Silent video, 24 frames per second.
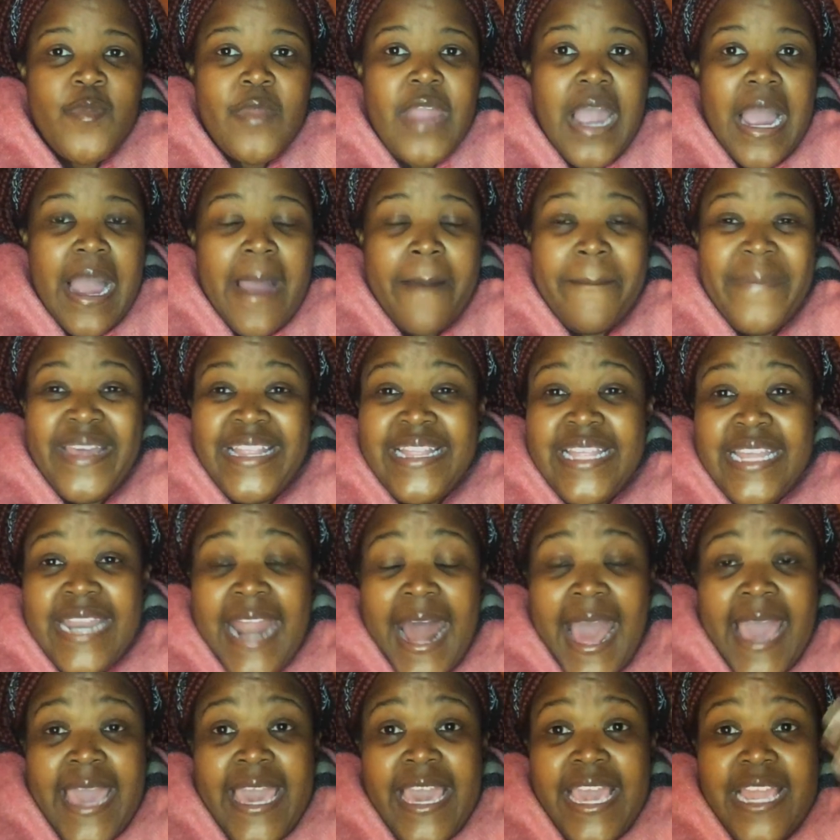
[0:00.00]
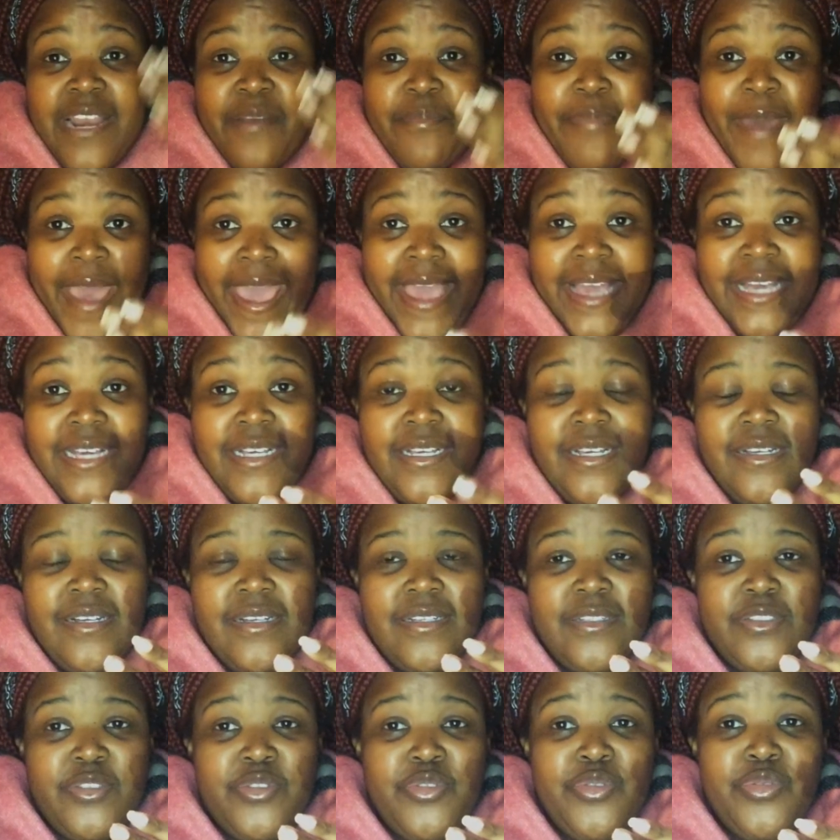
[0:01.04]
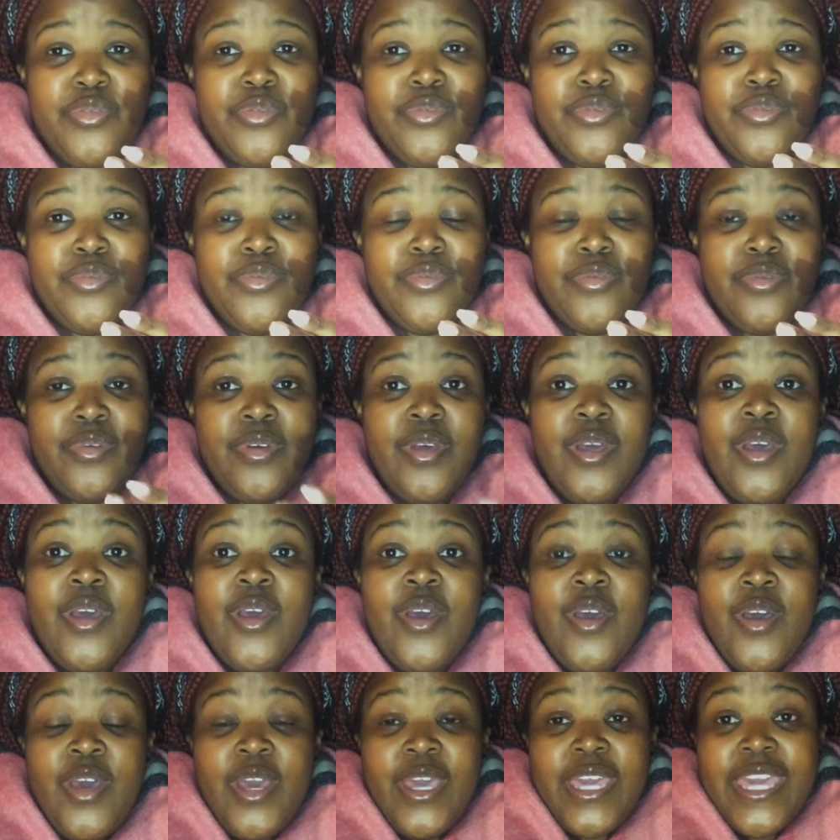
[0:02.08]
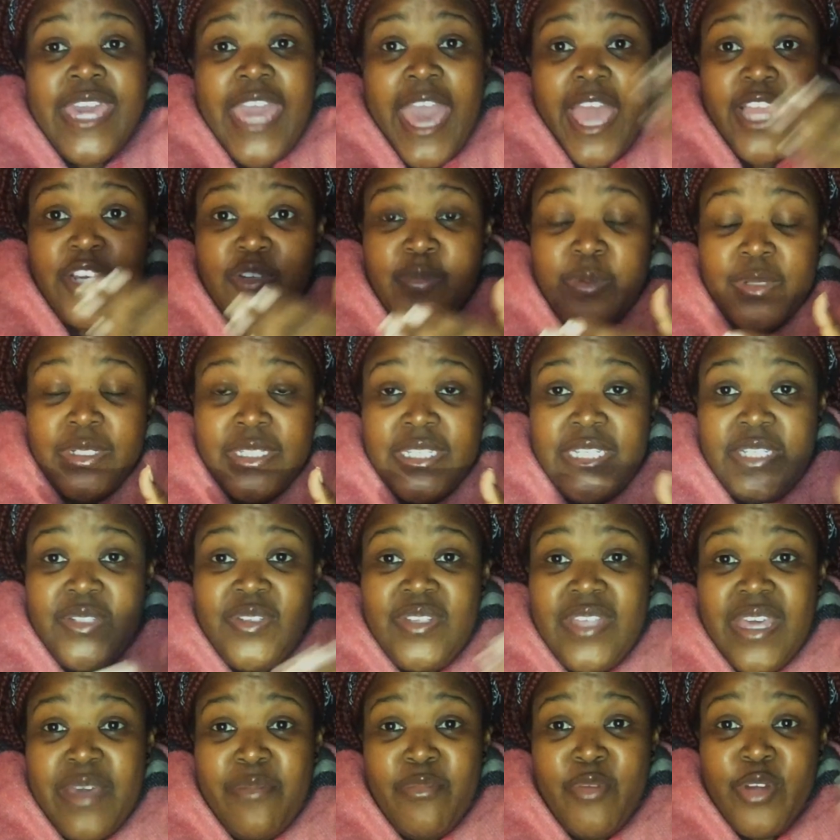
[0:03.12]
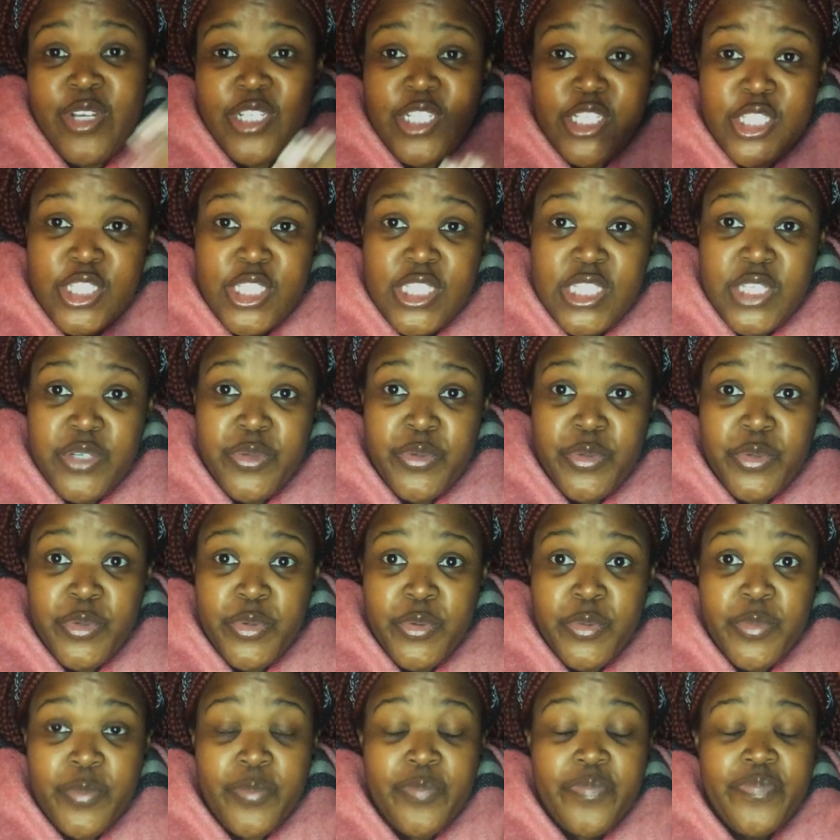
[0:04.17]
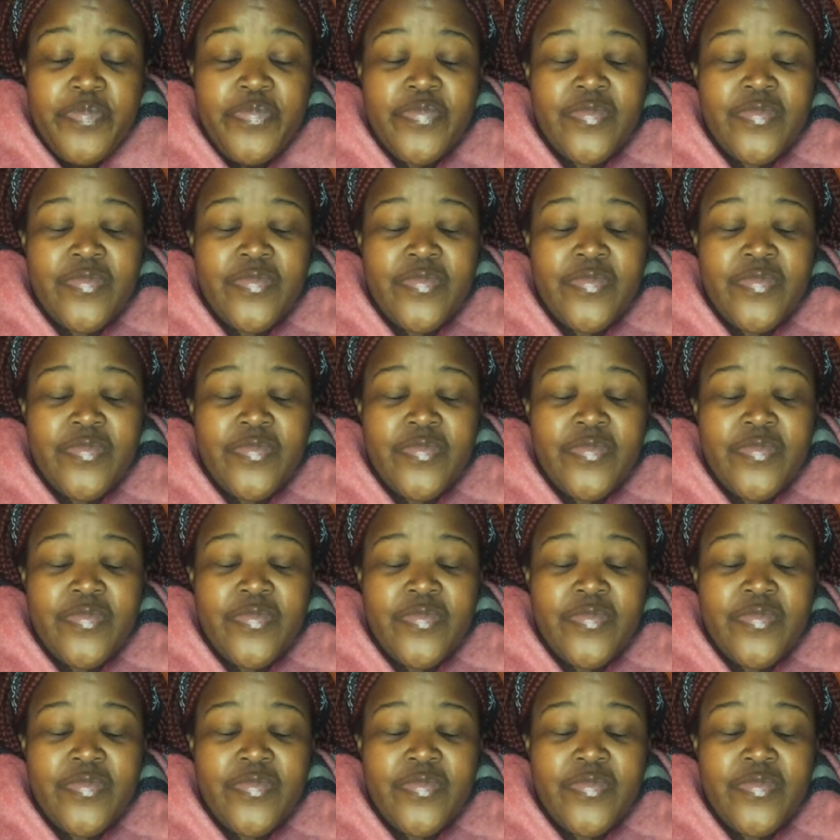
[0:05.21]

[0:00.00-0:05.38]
and then I head back to casualty, to the emergency room.